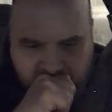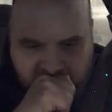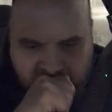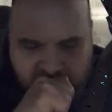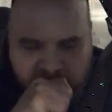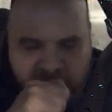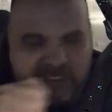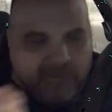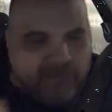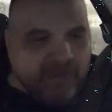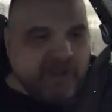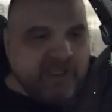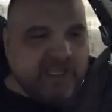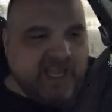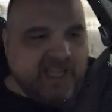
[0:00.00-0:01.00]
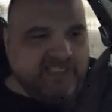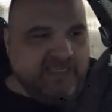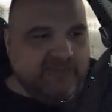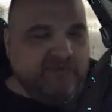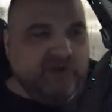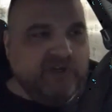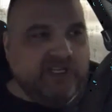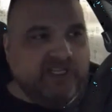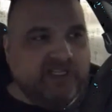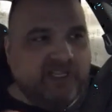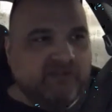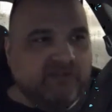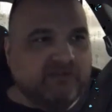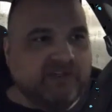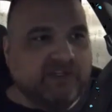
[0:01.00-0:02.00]
there was a couple other guys they brought in
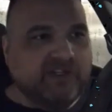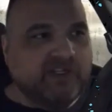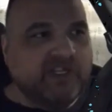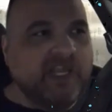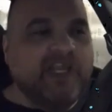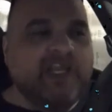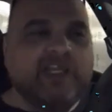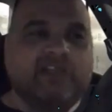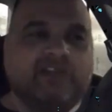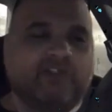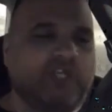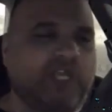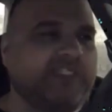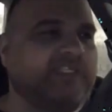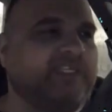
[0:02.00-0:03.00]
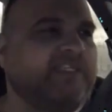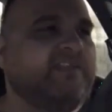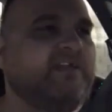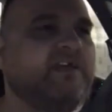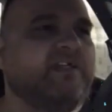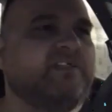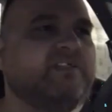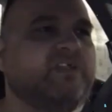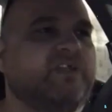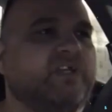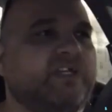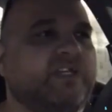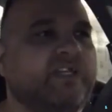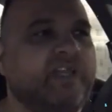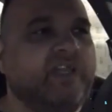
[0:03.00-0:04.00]
that were really good. JT Dunn's
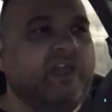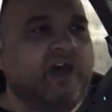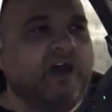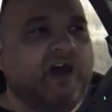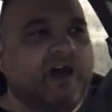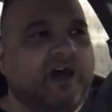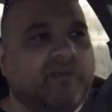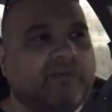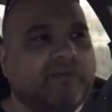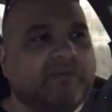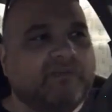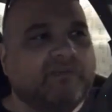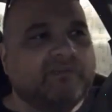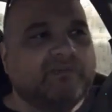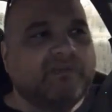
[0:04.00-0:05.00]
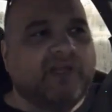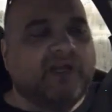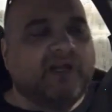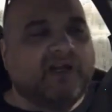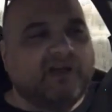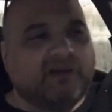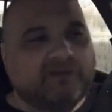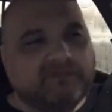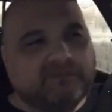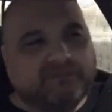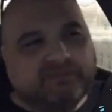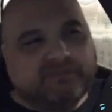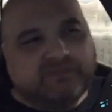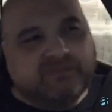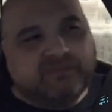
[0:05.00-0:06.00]
good. Um, uh,
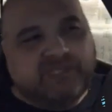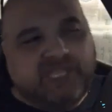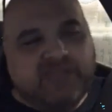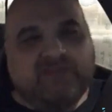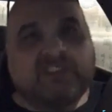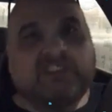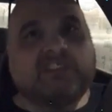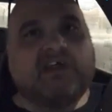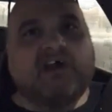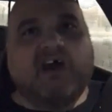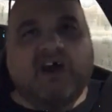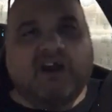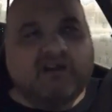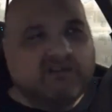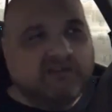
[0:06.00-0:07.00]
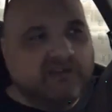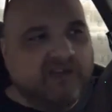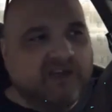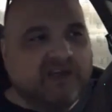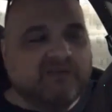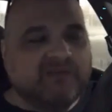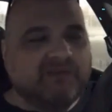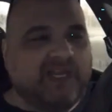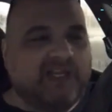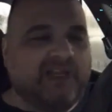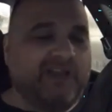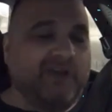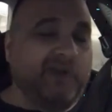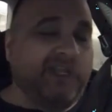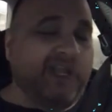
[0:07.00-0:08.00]
David Starr. Uh, I, I,
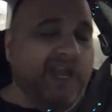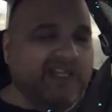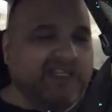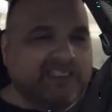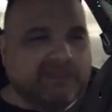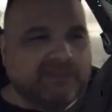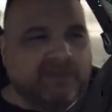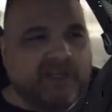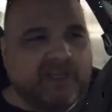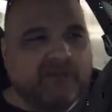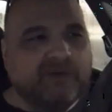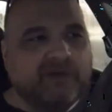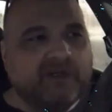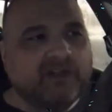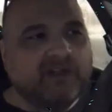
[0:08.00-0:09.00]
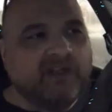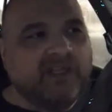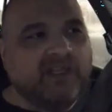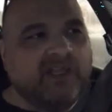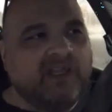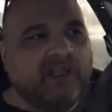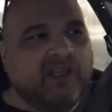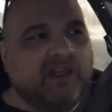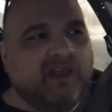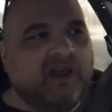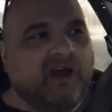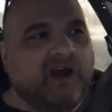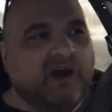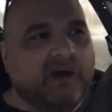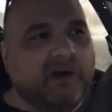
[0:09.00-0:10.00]
know he kind of disappeared, but
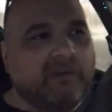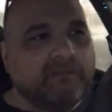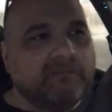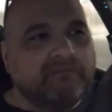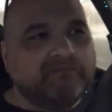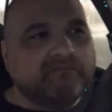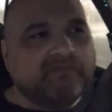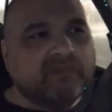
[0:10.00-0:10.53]
um,